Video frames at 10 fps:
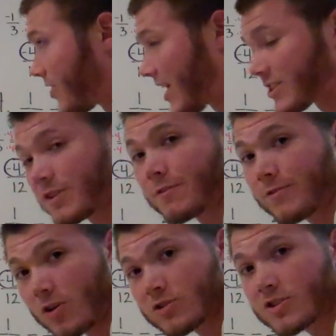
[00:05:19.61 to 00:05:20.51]
That's the
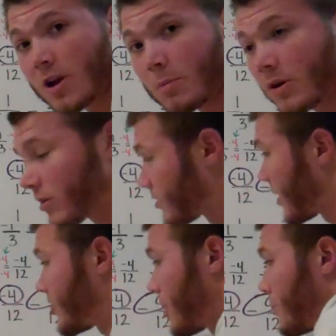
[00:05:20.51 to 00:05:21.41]
first number
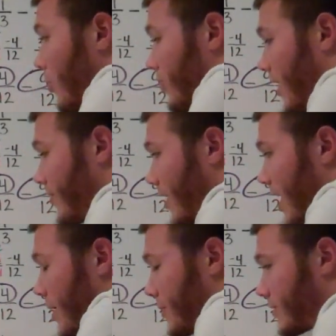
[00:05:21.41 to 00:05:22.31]
that they both have in
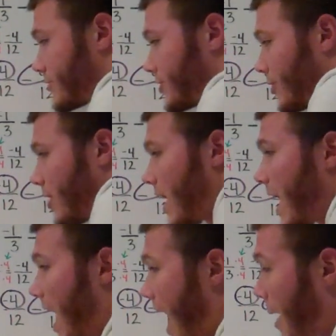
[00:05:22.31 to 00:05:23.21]
common. So
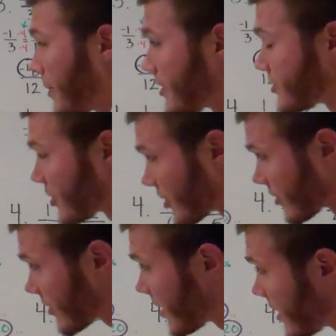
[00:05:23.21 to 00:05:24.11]
I'm going to
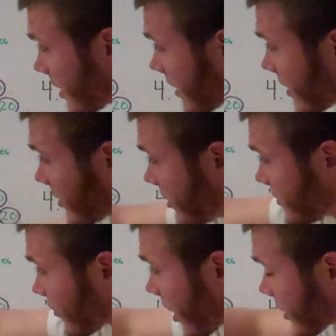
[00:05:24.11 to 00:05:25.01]
turn
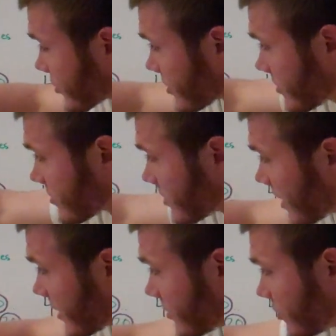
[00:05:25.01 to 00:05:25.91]
these fractions
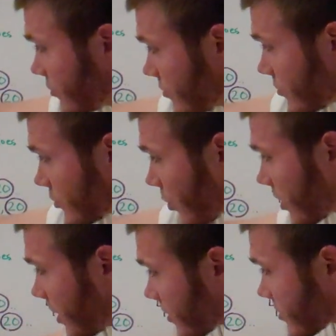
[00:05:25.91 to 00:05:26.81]
into
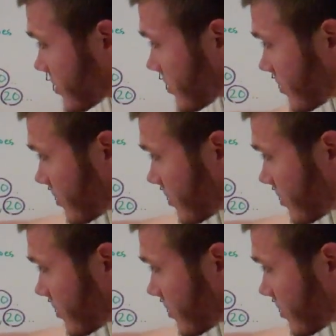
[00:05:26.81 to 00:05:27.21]
20ths.